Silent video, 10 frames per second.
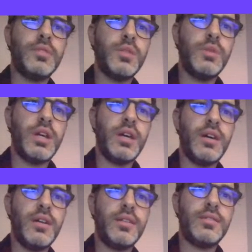We
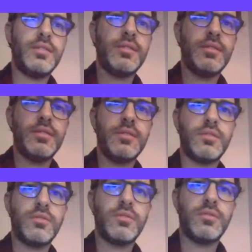got
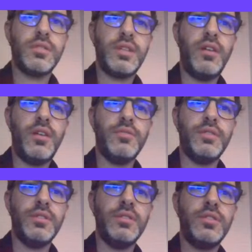
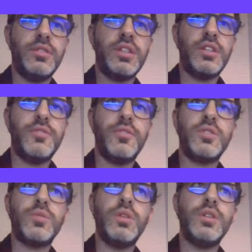Calvin. This looks like your
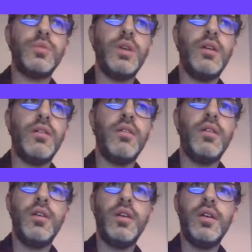first one as well.